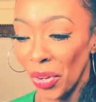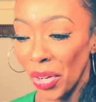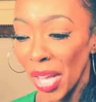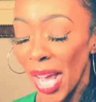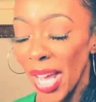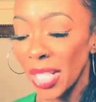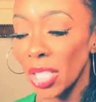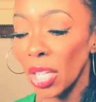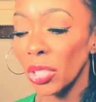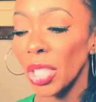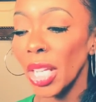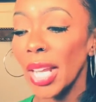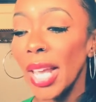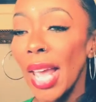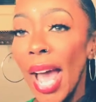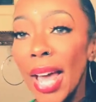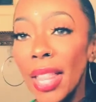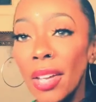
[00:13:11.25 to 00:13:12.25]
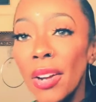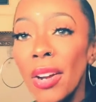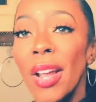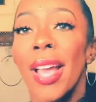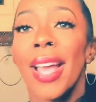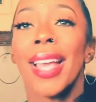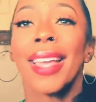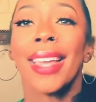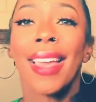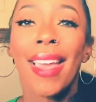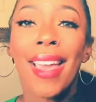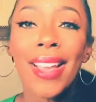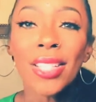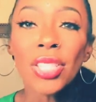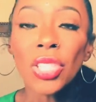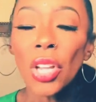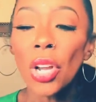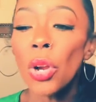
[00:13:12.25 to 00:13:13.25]
Okay, so together,
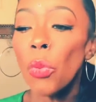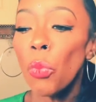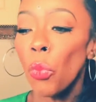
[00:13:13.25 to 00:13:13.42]
Cancer